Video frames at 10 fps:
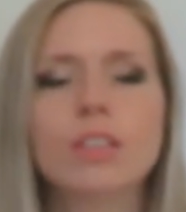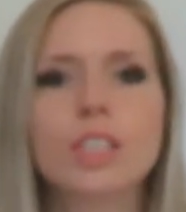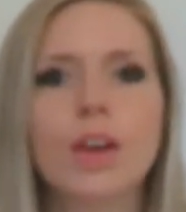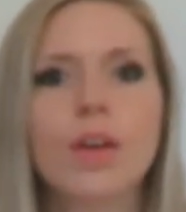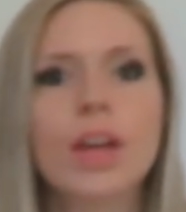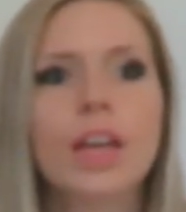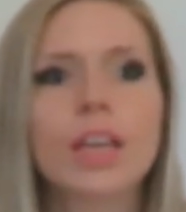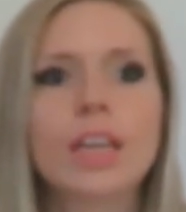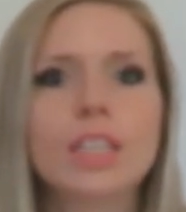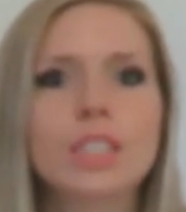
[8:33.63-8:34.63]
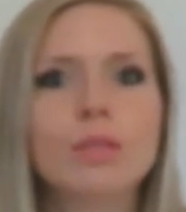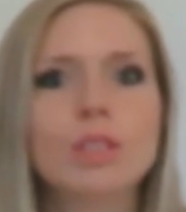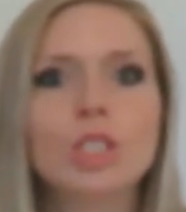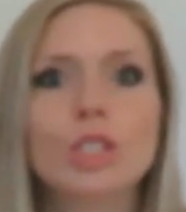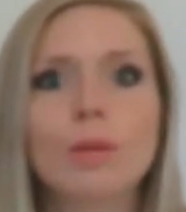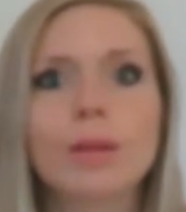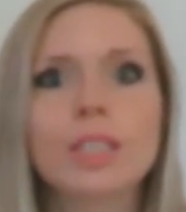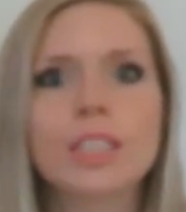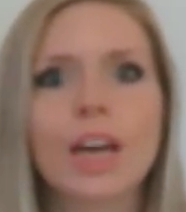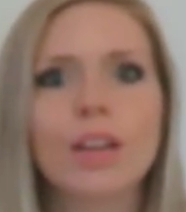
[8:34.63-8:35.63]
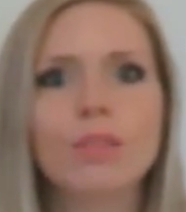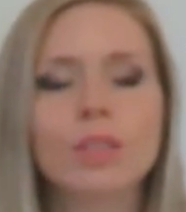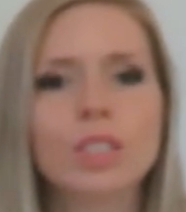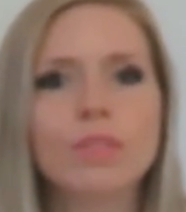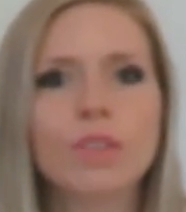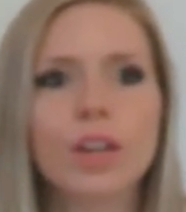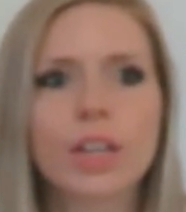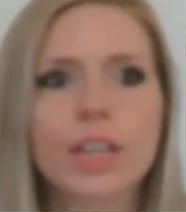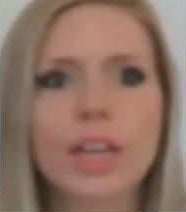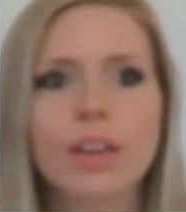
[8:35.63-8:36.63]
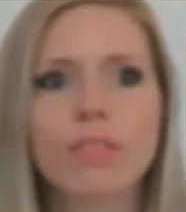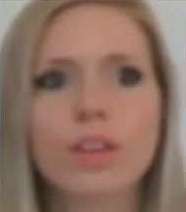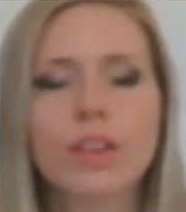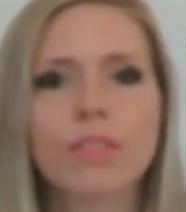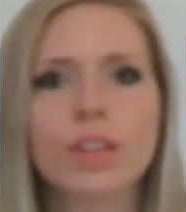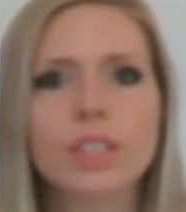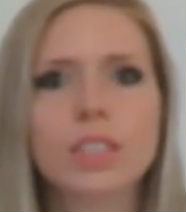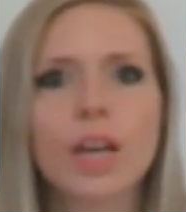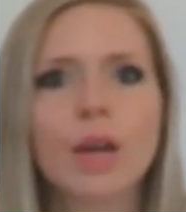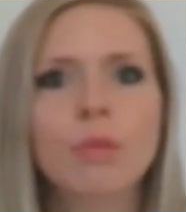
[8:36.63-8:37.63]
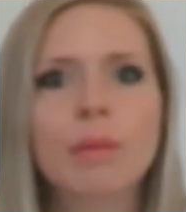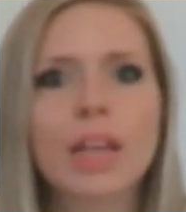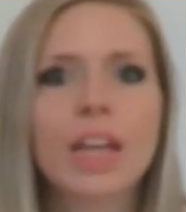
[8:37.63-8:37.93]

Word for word: So Kinsley was super excited when she felt her kick for the first time,